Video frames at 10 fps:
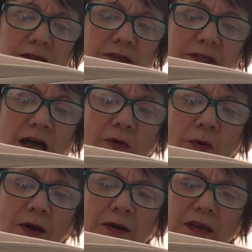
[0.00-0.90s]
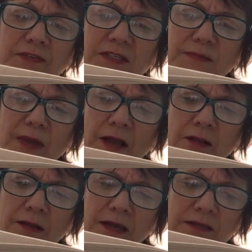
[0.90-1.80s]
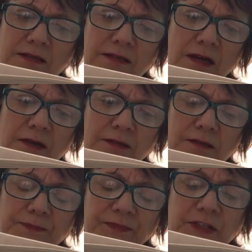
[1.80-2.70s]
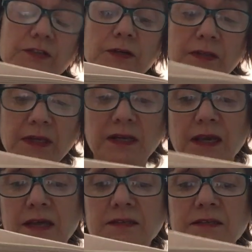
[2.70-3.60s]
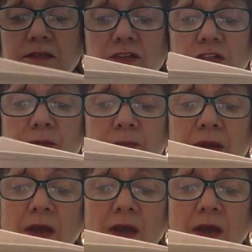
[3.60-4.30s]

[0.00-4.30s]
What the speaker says: Does hot water have a smell? Asked the doctor. Certainly it has, says Jip.